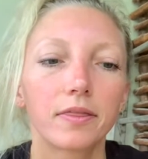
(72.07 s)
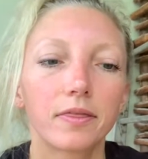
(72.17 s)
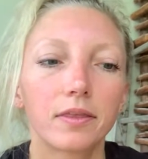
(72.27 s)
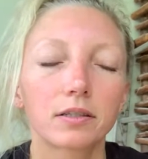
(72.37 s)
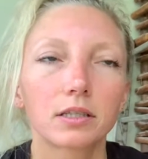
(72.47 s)

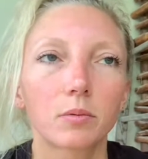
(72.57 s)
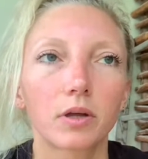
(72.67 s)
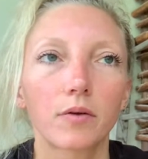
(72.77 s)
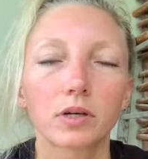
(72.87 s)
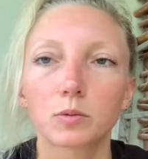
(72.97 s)
this is
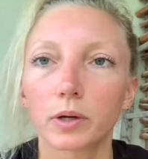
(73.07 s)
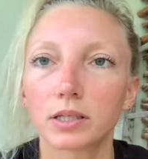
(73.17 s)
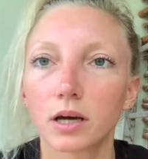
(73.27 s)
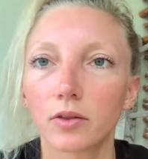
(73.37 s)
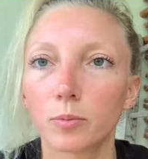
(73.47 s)
something I've
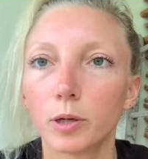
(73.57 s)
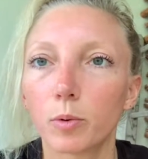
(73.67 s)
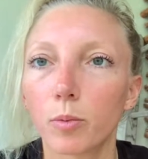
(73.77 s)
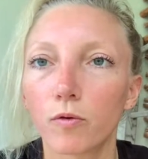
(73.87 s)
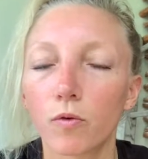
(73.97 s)
explained to other
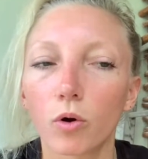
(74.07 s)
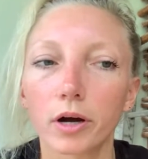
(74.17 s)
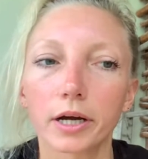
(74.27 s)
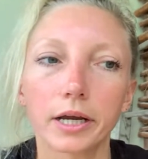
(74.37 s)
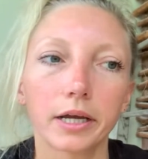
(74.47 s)
people
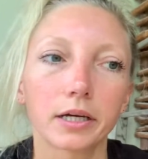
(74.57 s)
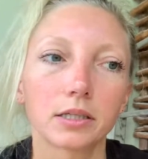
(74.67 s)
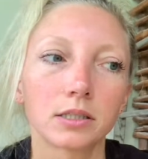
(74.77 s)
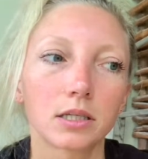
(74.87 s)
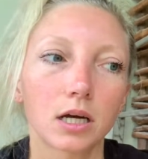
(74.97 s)
before,
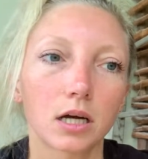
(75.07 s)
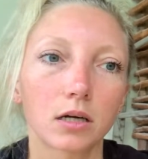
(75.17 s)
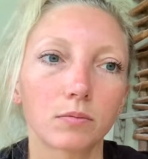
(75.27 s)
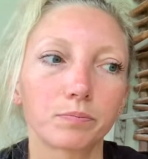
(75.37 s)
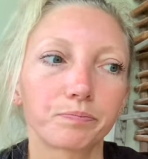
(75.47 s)
and
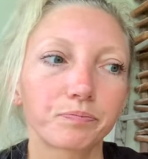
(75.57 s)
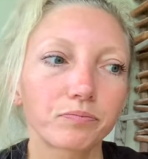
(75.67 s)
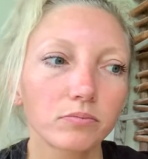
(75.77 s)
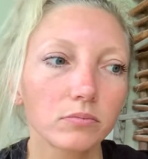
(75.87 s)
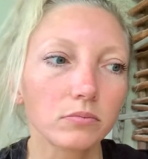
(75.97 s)

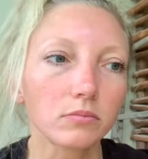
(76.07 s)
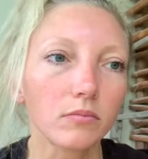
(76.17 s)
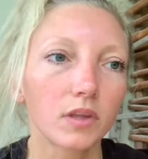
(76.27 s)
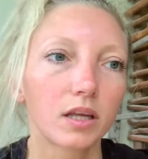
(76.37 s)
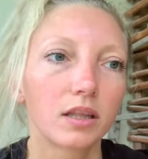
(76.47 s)

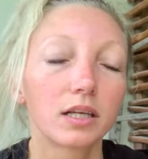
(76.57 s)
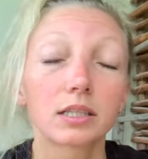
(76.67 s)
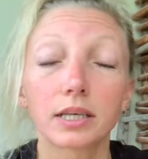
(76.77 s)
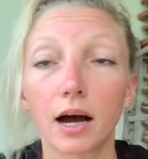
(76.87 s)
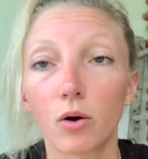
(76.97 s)
um, this
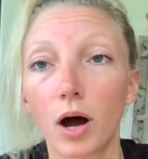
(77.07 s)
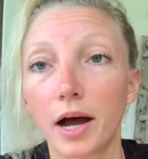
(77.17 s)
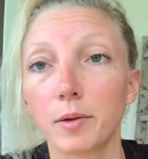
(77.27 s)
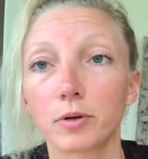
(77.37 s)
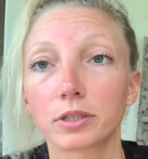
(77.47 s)
is how
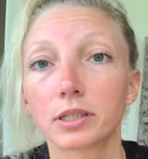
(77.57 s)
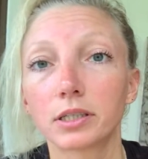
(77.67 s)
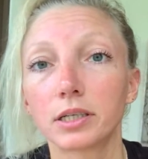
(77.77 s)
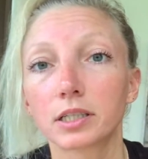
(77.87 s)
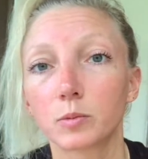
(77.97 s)
I
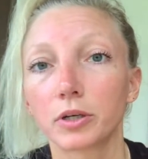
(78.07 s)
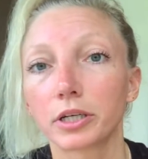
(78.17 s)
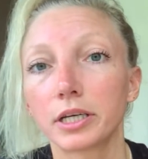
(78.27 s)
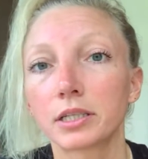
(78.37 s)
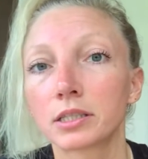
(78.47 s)
personally
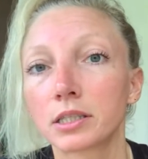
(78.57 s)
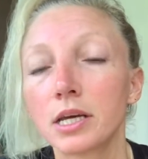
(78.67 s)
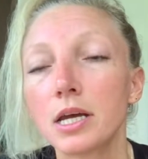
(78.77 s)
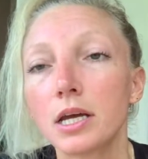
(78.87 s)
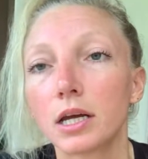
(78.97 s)
experience
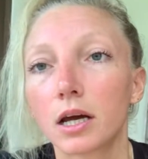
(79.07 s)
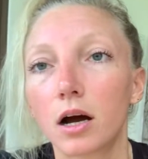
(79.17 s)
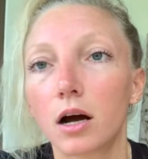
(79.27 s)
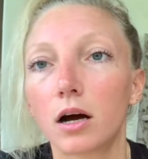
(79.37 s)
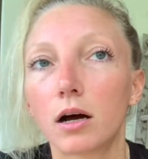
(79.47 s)

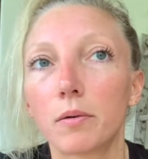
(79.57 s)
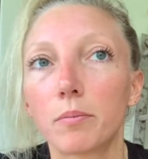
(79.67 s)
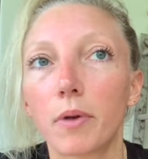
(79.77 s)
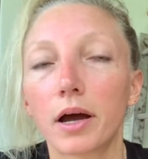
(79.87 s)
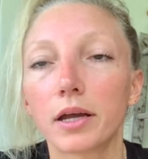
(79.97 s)

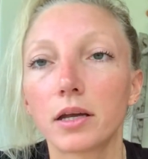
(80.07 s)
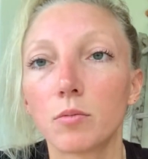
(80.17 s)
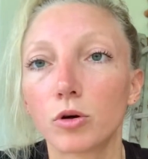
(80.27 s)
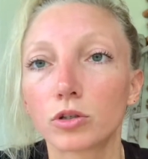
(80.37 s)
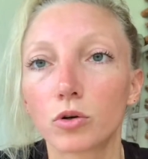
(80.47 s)
um, my
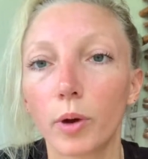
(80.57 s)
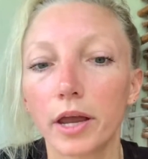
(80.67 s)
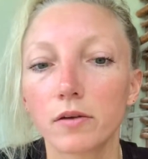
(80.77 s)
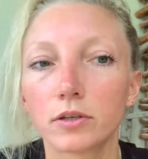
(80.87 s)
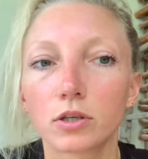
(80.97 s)
emotional
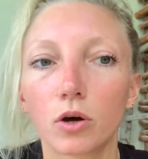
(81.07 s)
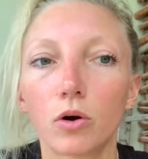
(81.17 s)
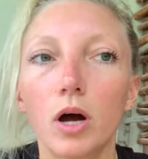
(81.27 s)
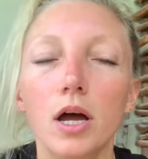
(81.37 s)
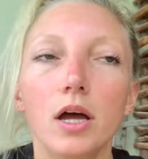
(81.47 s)
wave.
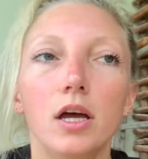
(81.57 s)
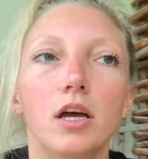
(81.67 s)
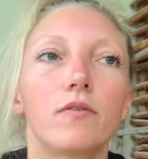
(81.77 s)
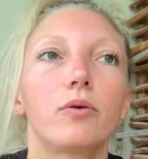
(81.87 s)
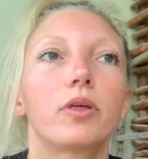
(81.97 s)
So,
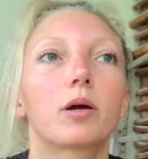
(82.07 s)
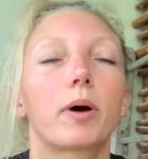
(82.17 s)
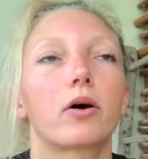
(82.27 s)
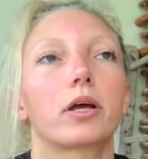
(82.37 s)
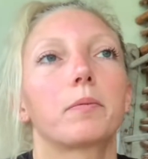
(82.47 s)
if you think
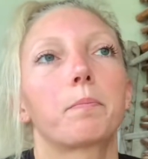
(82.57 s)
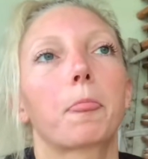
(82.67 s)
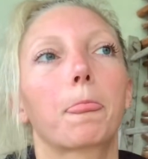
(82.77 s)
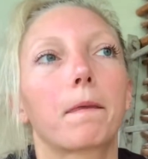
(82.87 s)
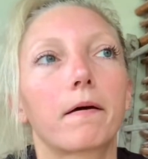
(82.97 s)
about it,
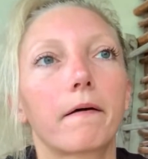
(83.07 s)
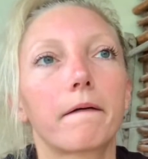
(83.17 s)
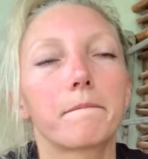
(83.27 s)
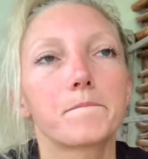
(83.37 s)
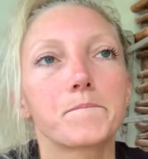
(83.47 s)

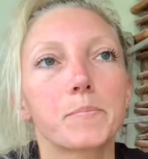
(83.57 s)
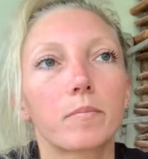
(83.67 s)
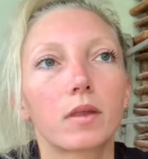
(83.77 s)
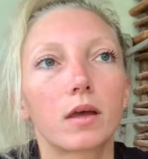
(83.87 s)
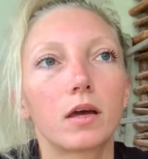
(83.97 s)
um,
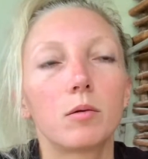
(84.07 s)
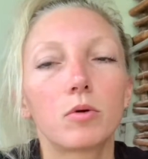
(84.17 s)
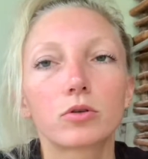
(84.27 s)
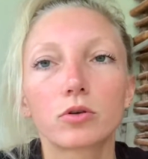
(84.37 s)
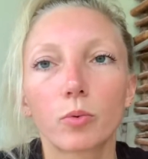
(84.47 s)
an
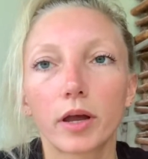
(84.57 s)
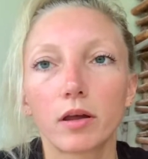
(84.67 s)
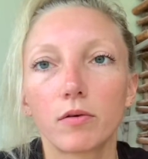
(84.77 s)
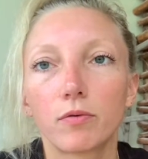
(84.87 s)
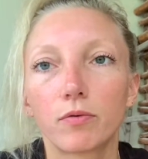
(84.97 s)
emotional
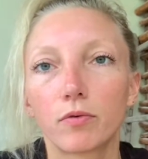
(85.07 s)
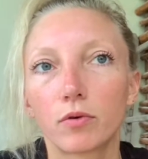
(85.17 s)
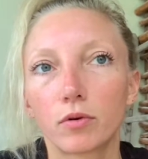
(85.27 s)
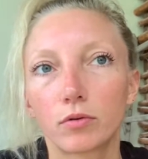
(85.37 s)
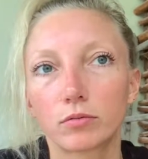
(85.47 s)
wave,
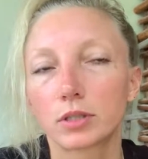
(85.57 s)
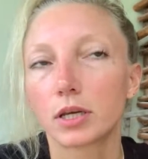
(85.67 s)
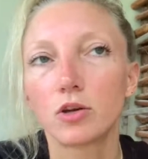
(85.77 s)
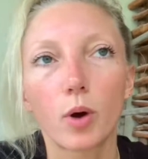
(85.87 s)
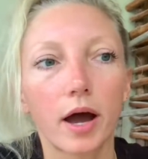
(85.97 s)

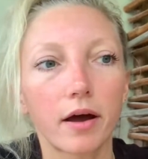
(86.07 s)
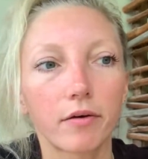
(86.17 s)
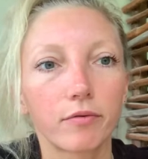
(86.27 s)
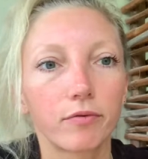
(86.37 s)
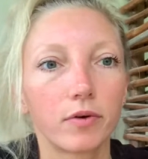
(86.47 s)
say you have